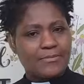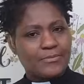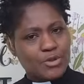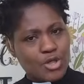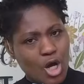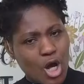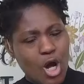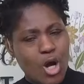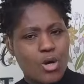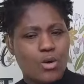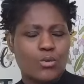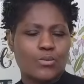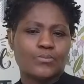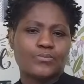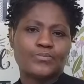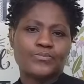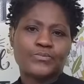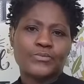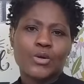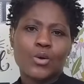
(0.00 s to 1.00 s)
No.
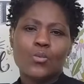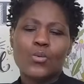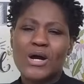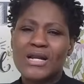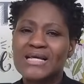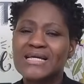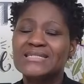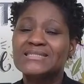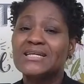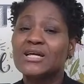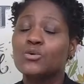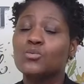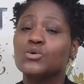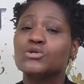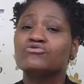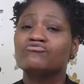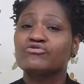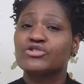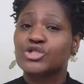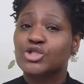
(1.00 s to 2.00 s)
What he did
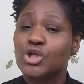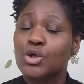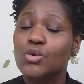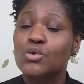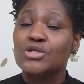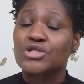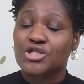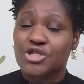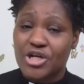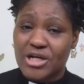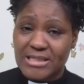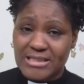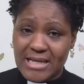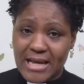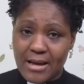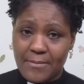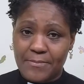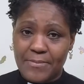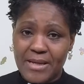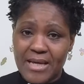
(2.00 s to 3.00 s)
was reduce their
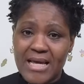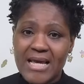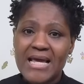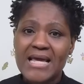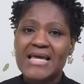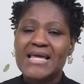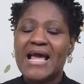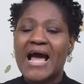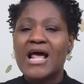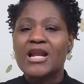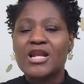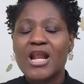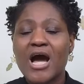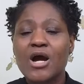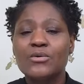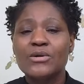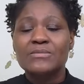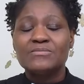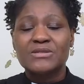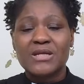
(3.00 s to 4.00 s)
debt. He
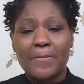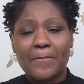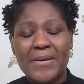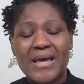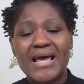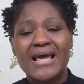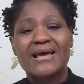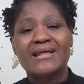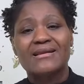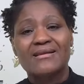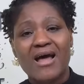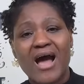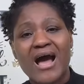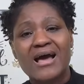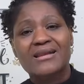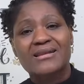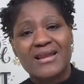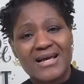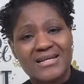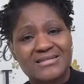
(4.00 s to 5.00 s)
allowed them to pay a lot
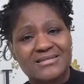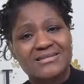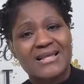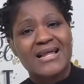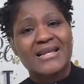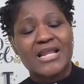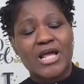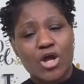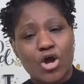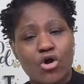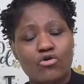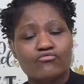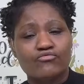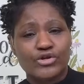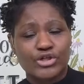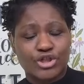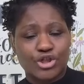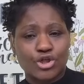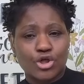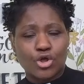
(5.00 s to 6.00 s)
less than they
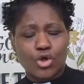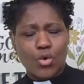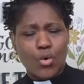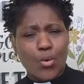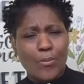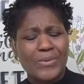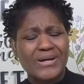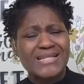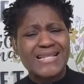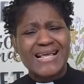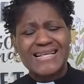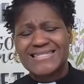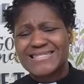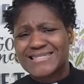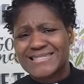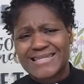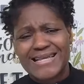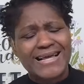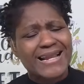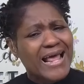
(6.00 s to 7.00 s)
originally owed, but they
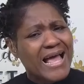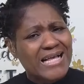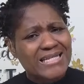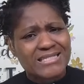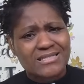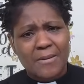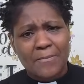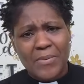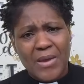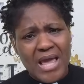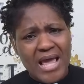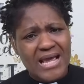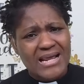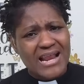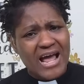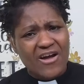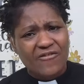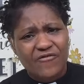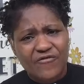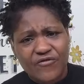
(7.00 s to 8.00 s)
still has to pay
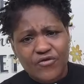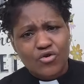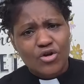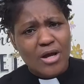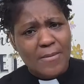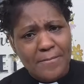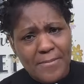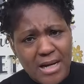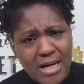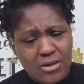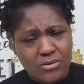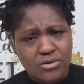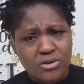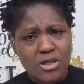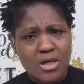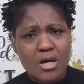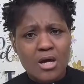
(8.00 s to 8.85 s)
that full amount.